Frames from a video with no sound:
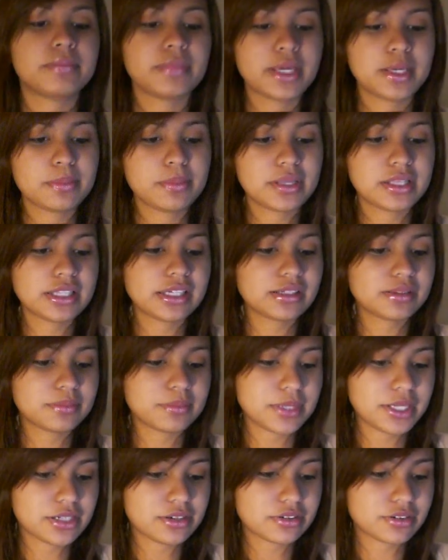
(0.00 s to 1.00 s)
Maybelline
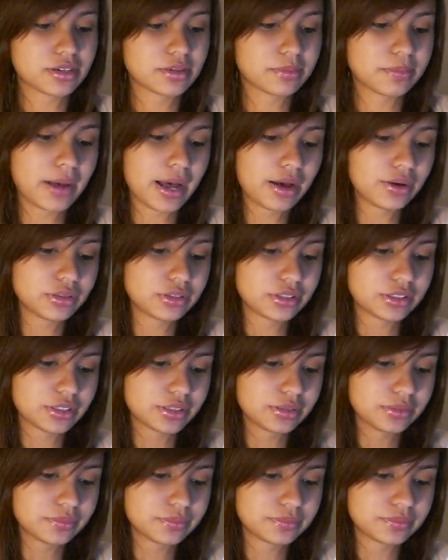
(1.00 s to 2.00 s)
Mineral
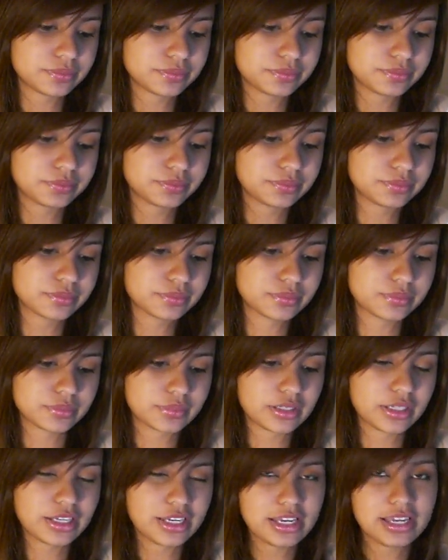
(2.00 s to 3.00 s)
Powder
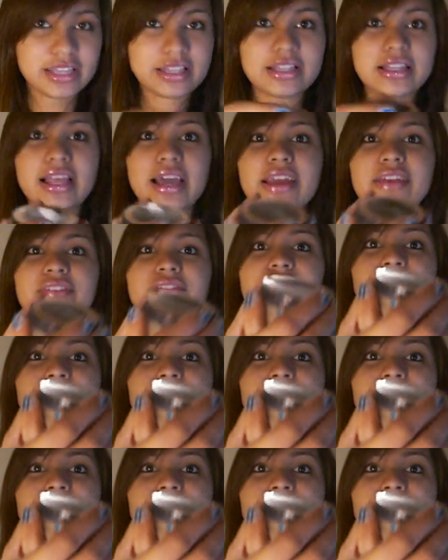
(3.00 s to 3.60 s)
in light